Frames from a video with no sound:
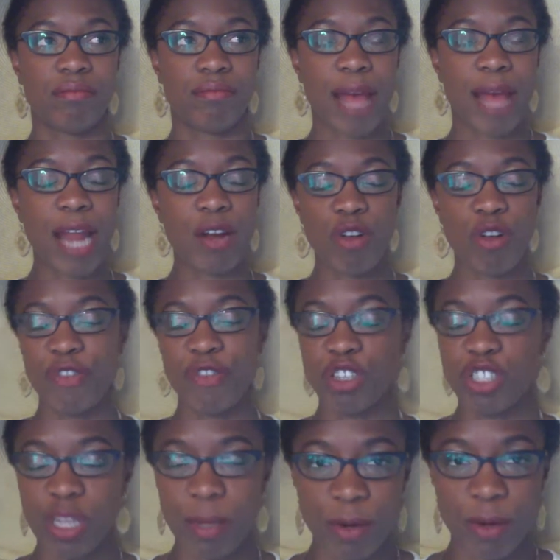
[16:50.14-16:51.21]
I don't know if your
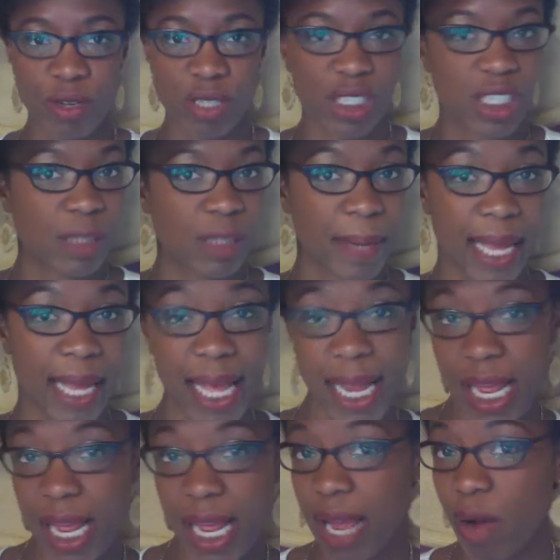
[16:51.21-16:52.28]
summer is just
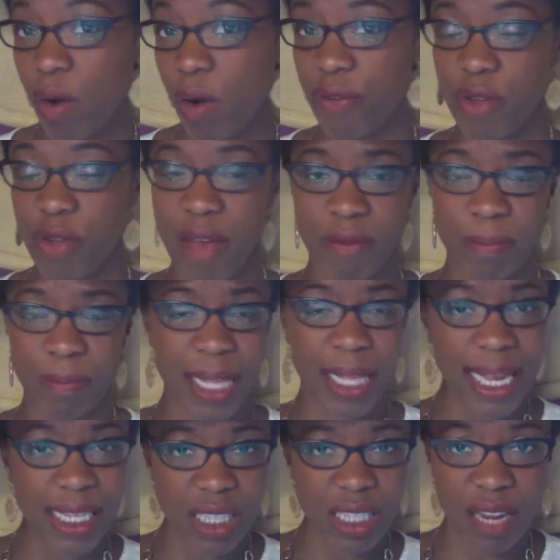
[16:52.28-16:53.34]
beginning, or if you haven't
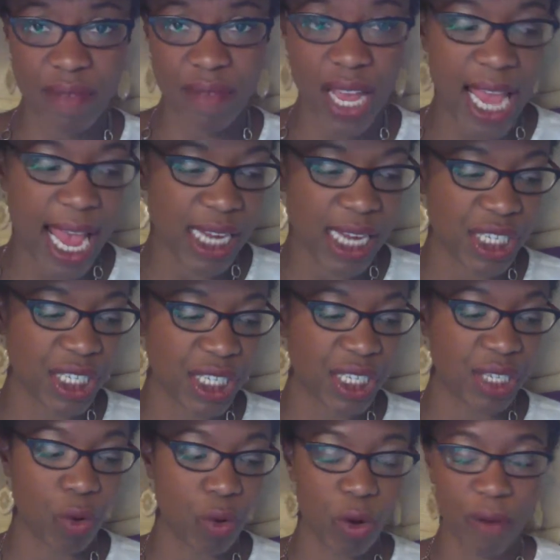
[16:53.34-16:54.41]
planned any vacation,
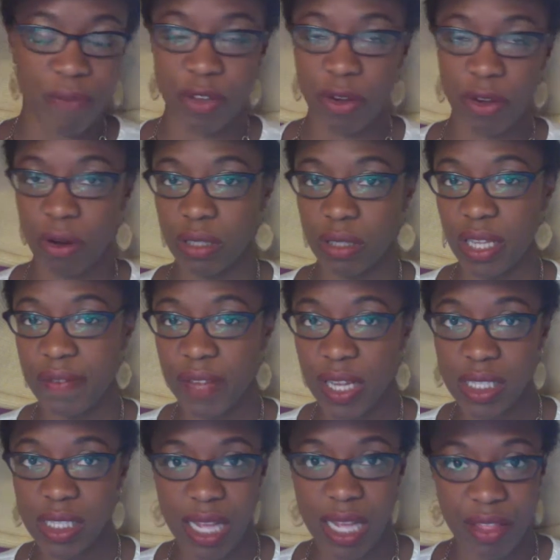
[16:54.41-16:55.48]
or if you're living
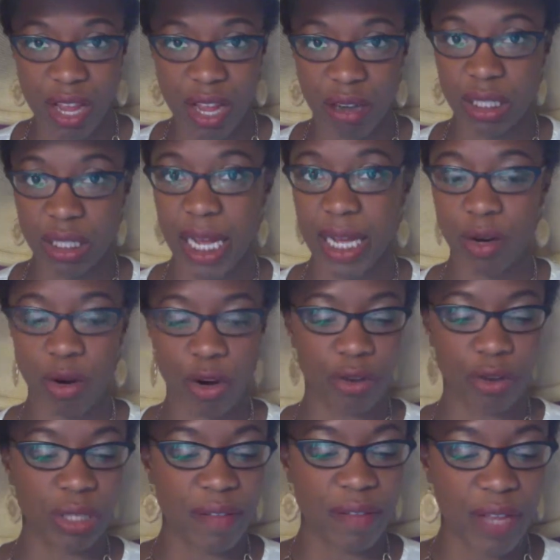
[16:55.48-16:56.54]
in South Carolina, or
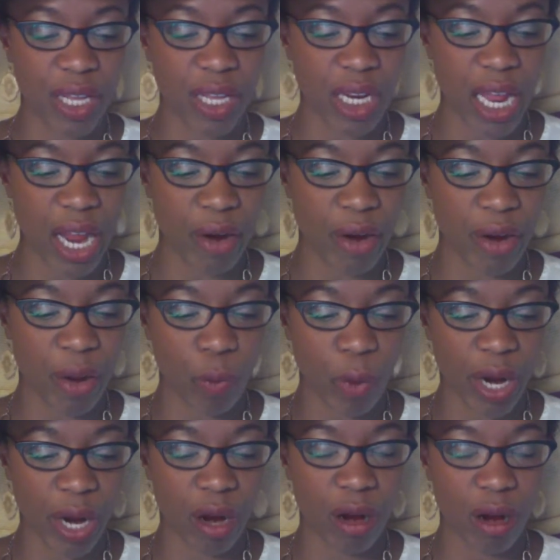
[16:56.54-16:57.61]
you're living in an area
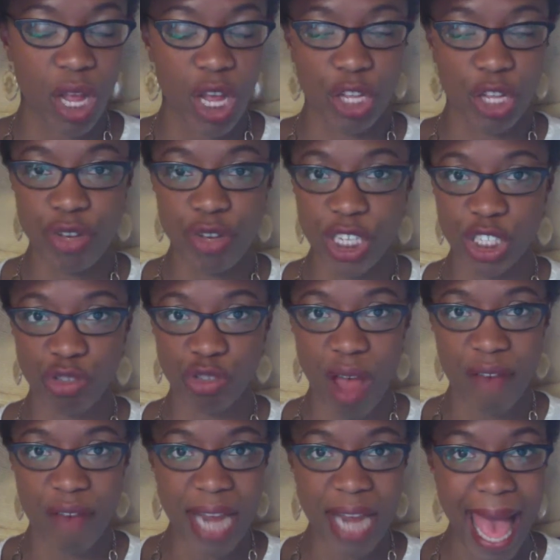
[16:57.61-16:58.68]
where you can
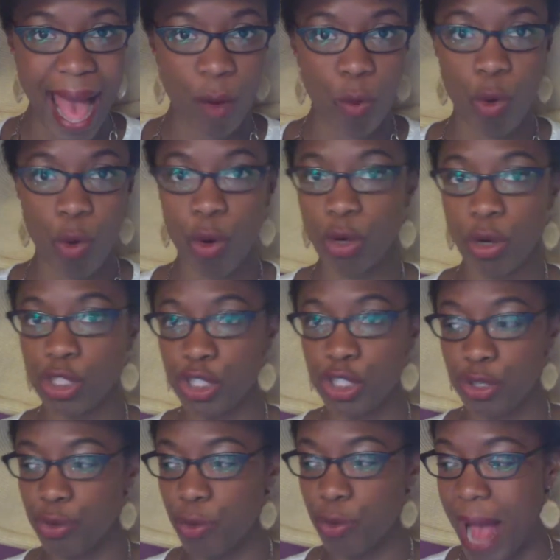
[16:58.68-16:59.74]
drive an hour or
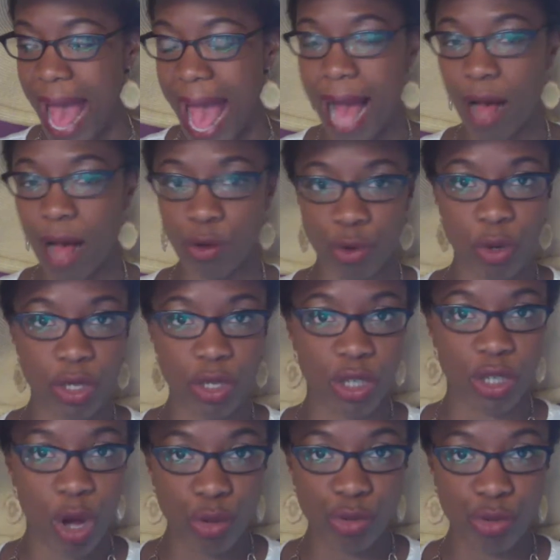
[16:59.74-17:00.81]
two out, or
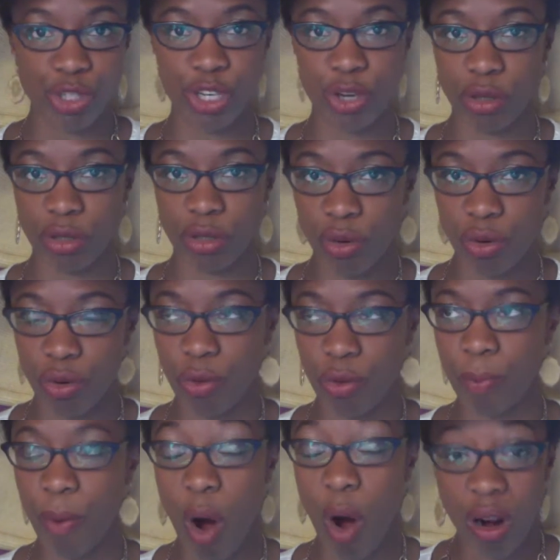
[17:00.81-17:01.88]
go to your local
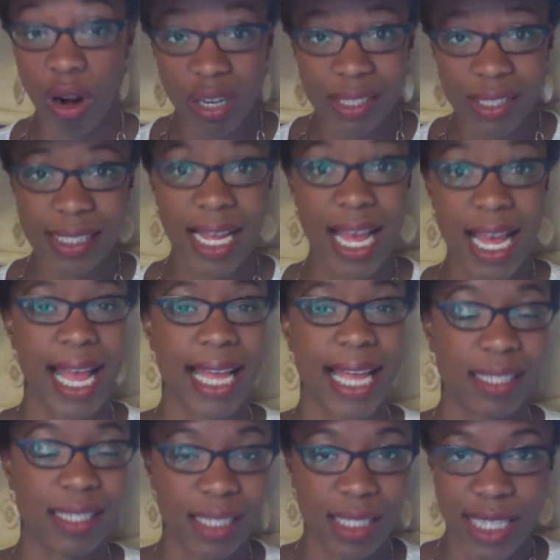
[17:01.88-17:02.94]
parks
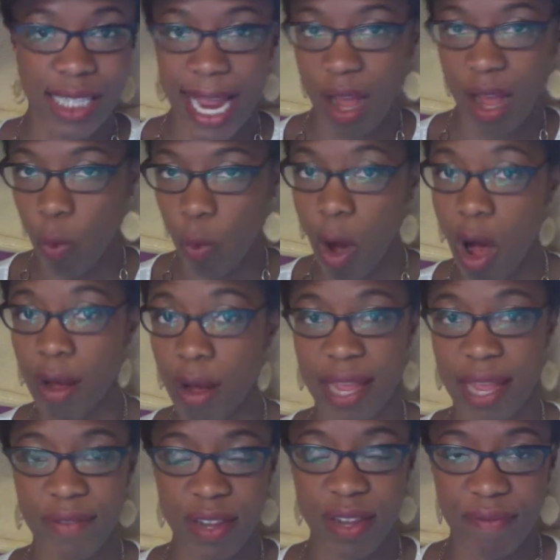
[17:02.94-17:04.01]
and just take a walk,
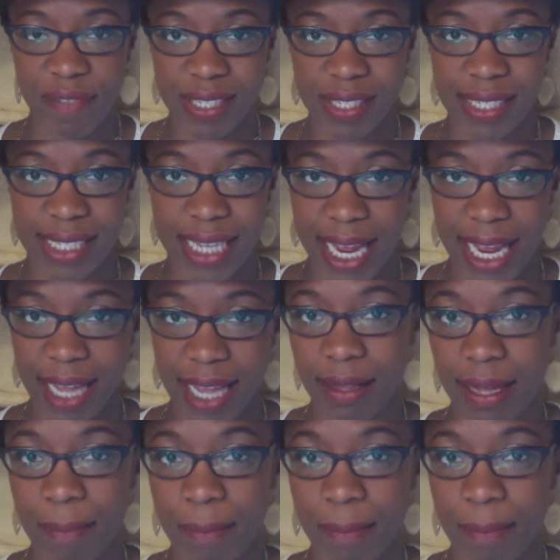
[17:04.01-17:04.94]
even if it's daily.